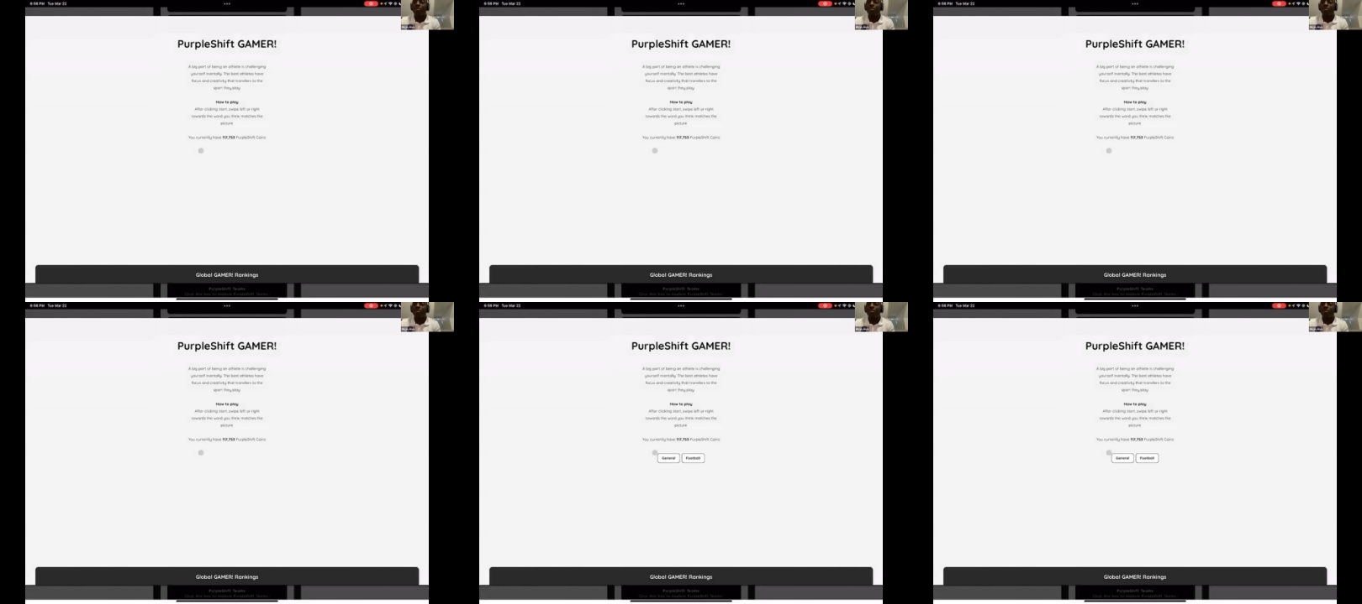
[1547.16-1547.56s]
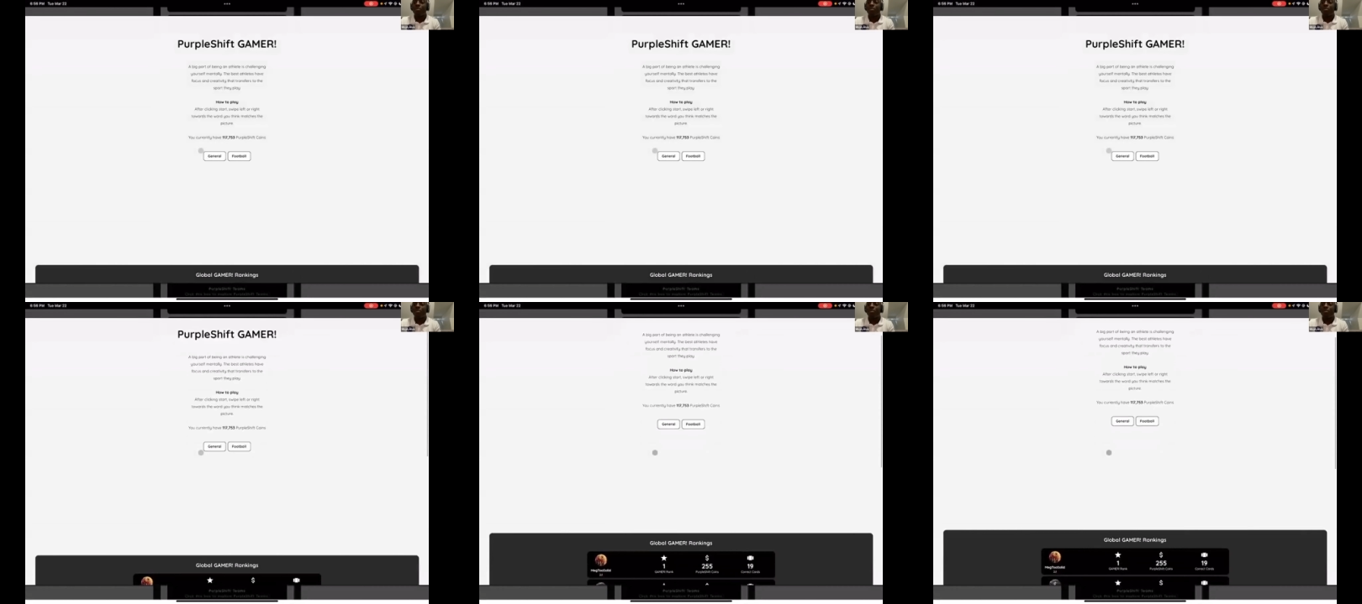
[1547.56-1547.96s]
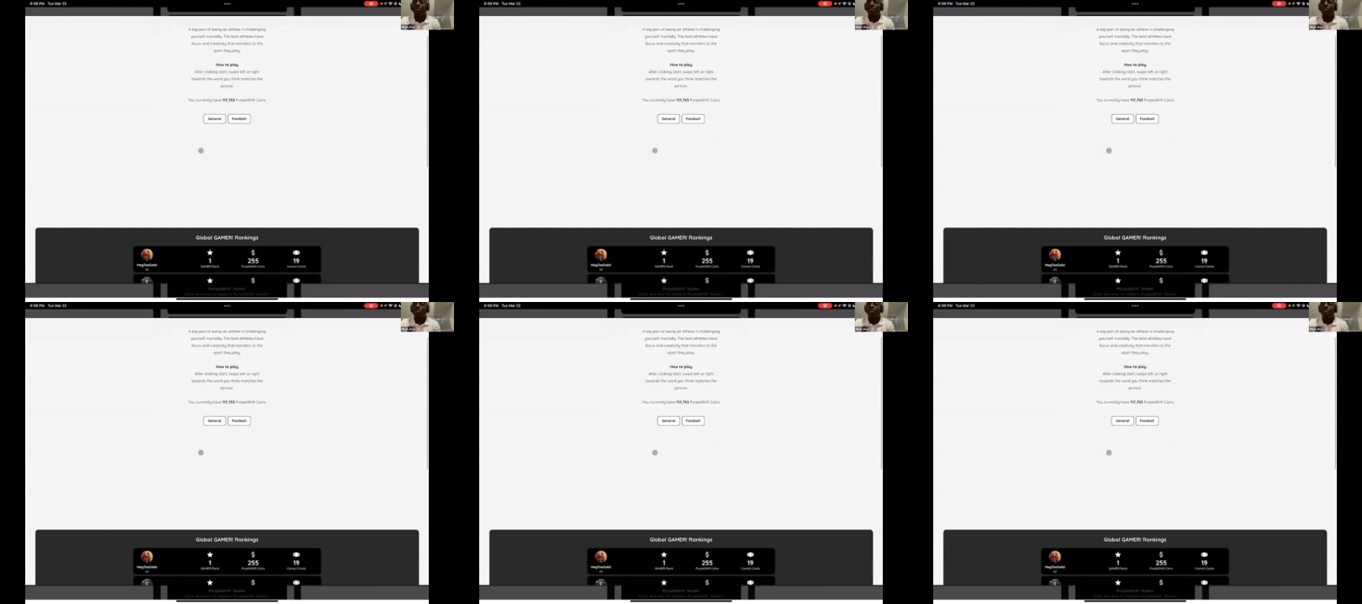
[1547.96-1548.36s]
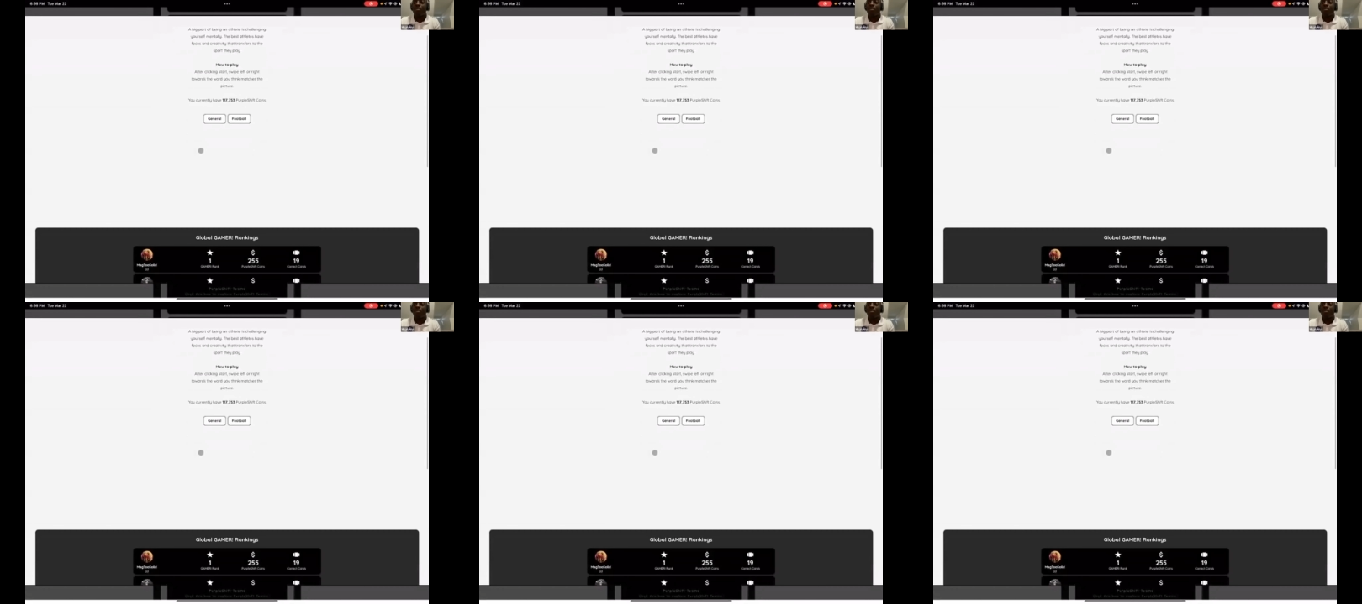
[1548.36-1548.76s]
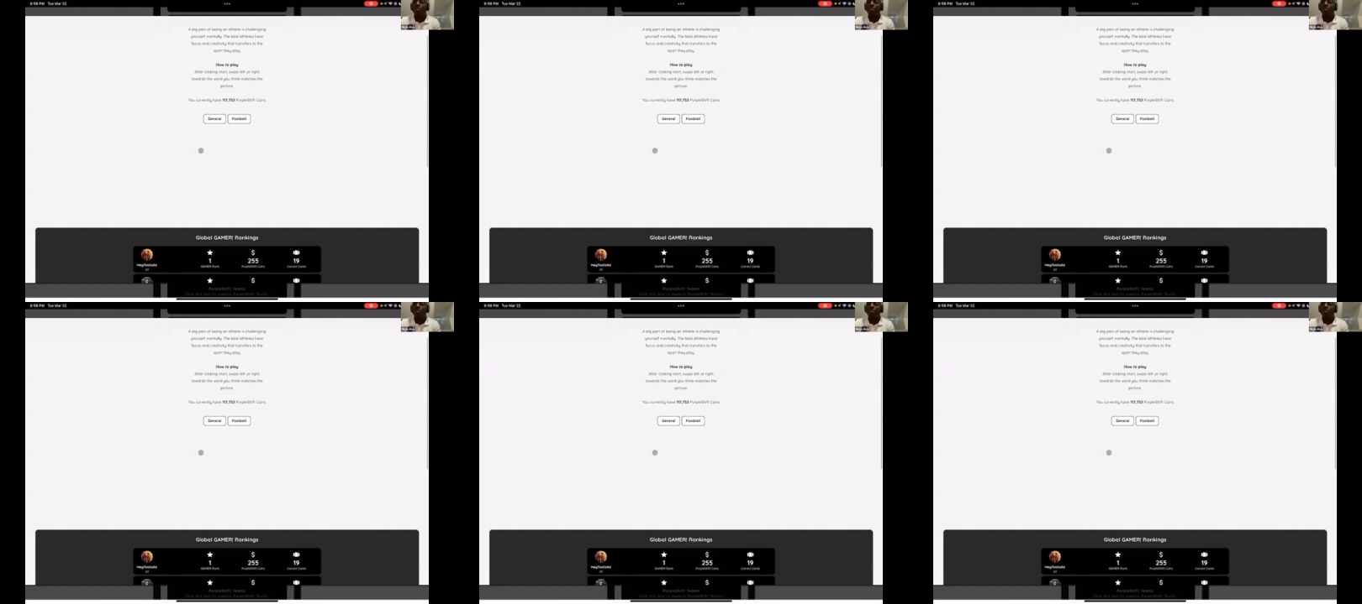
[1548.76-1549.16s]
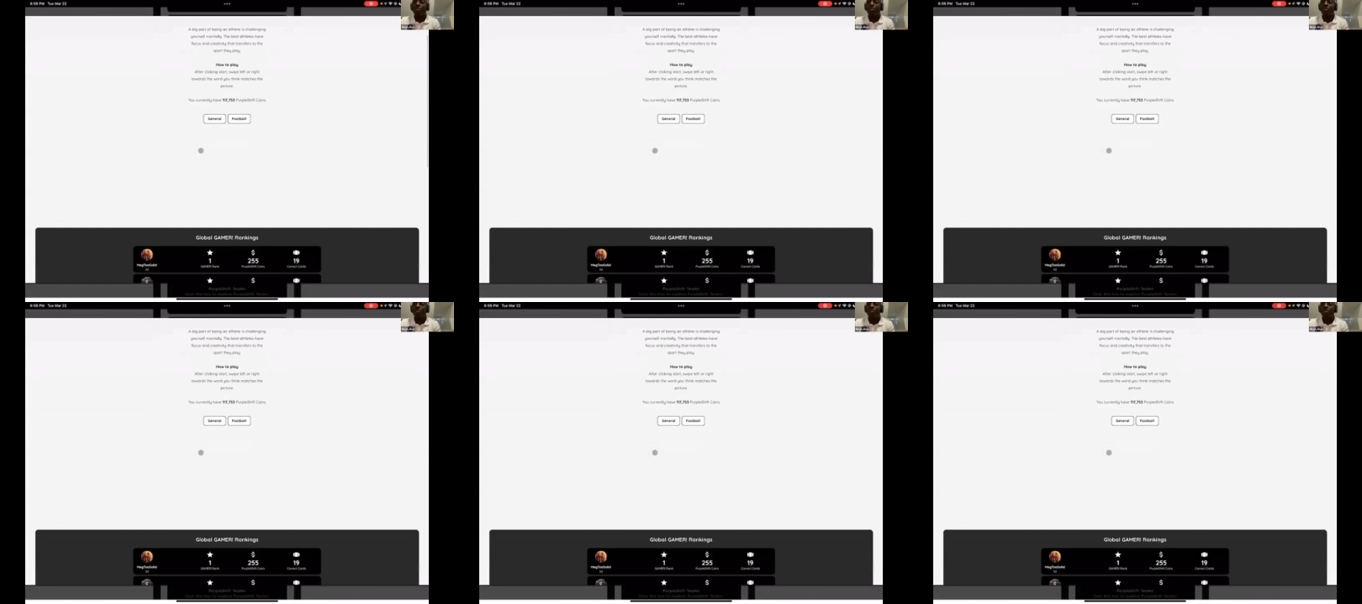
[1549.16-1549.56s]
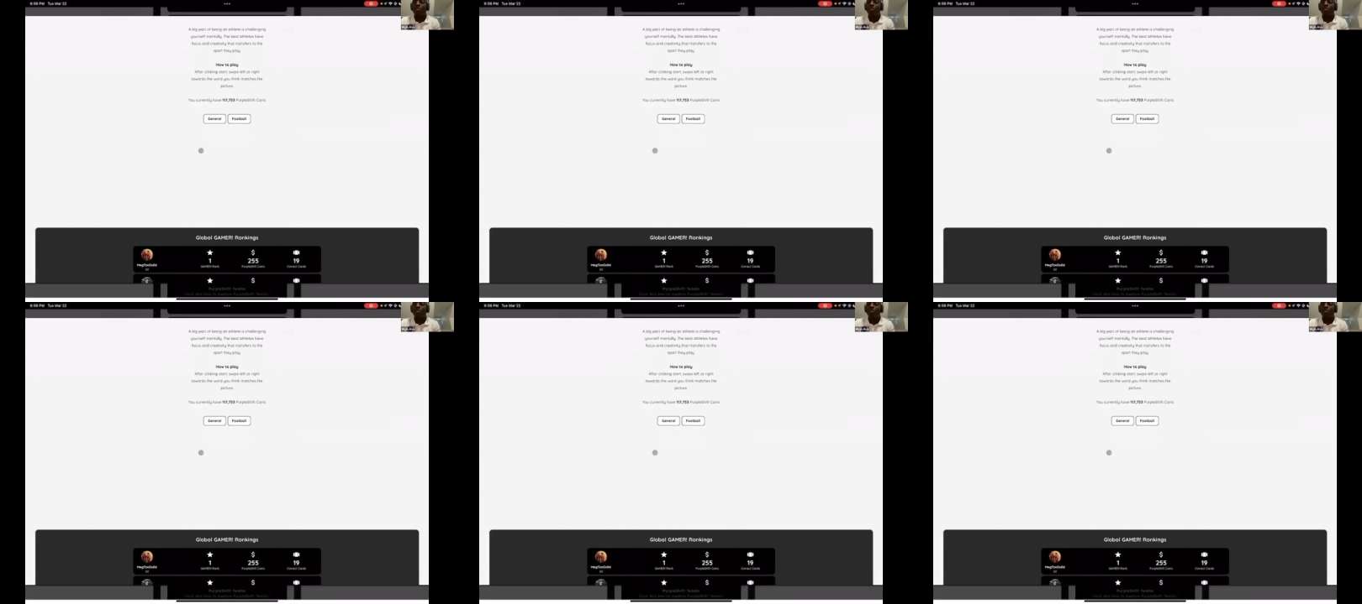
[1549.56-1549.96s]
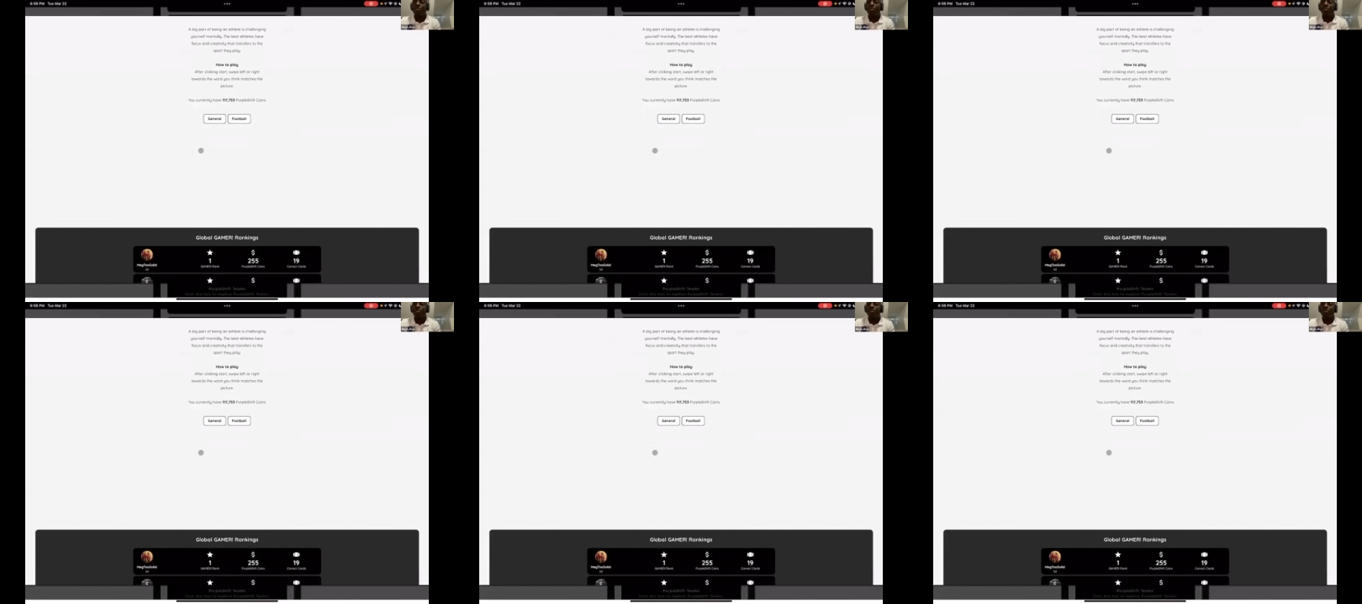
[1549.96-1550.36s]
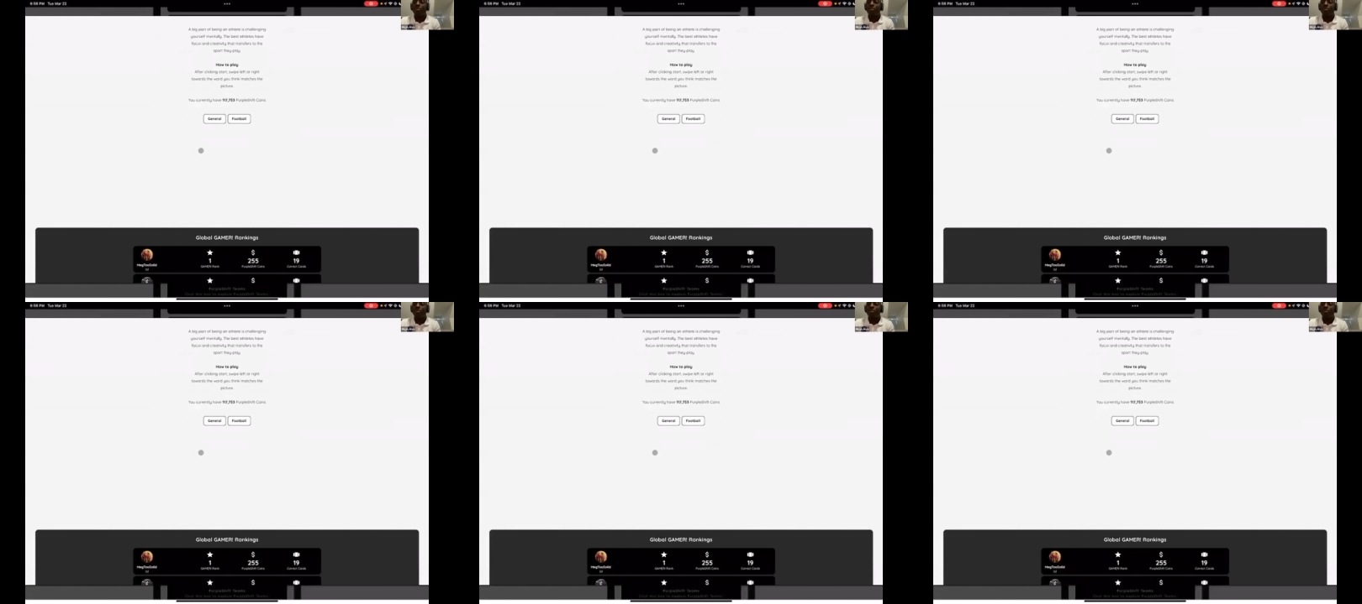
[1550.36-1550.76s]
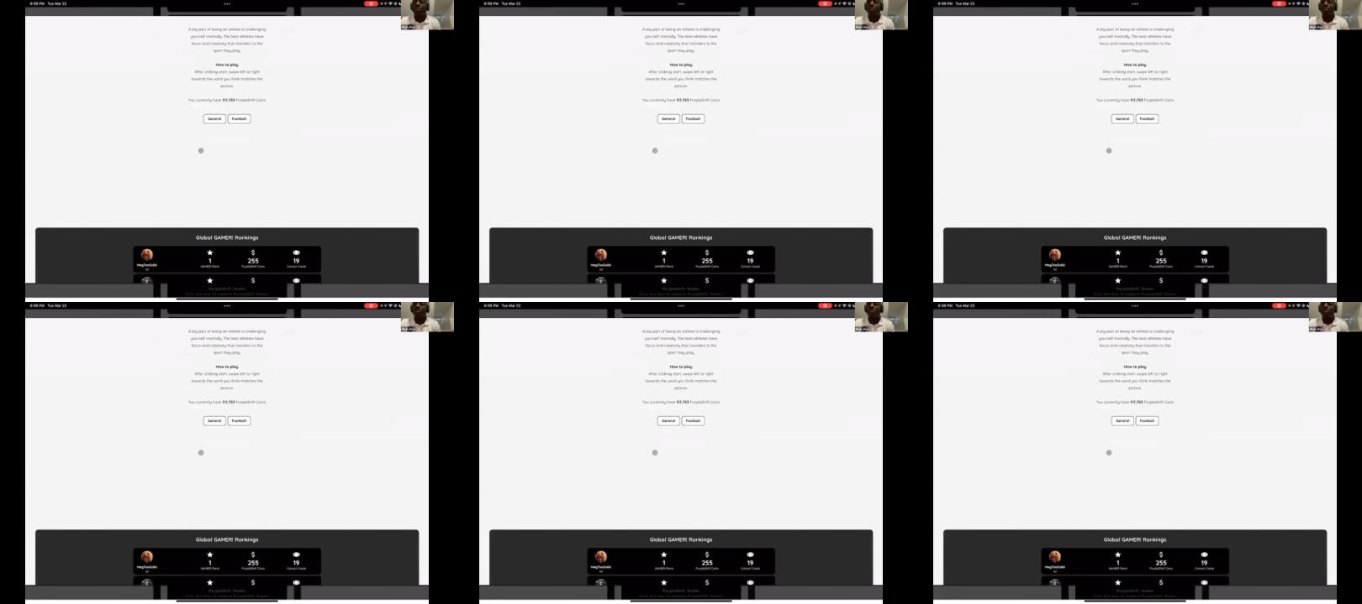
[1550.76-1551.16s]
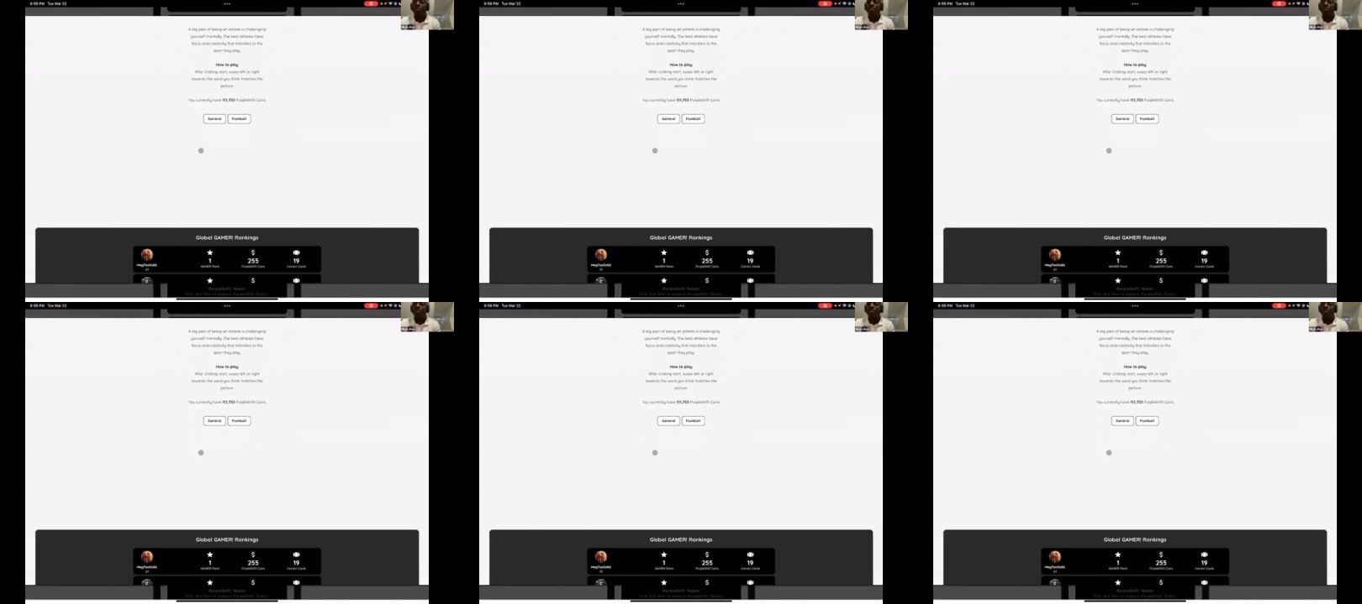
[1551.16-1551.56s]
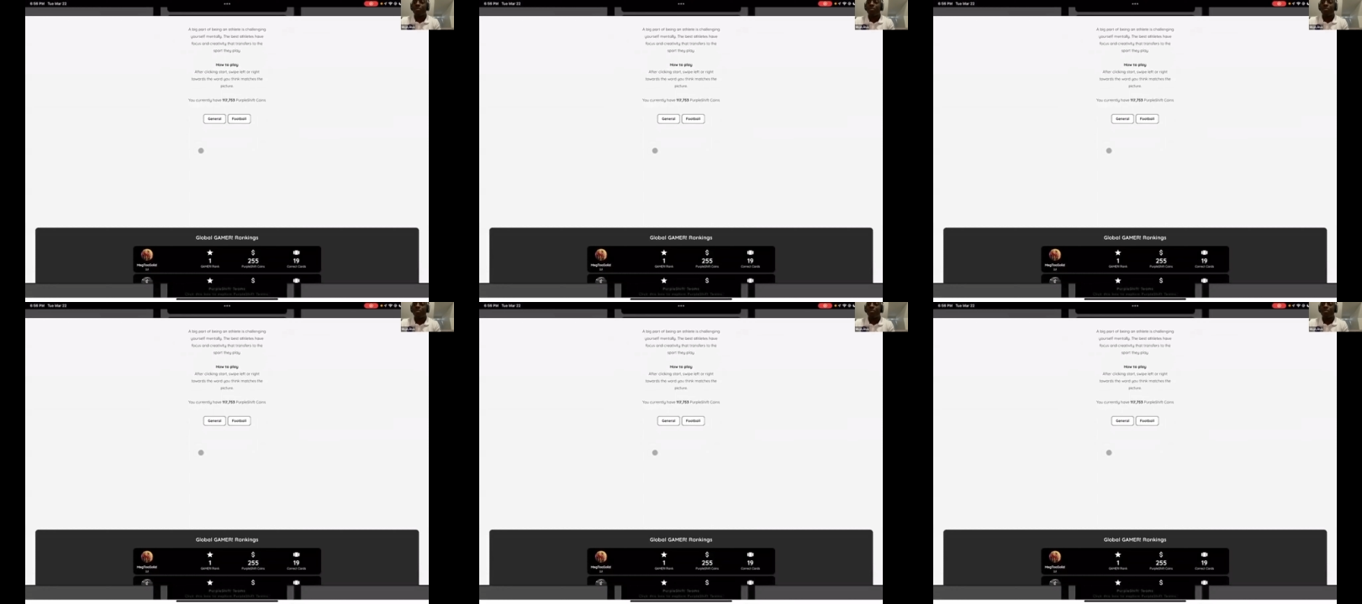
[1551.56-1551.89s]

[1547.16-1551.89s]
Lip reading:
(no speaker visible)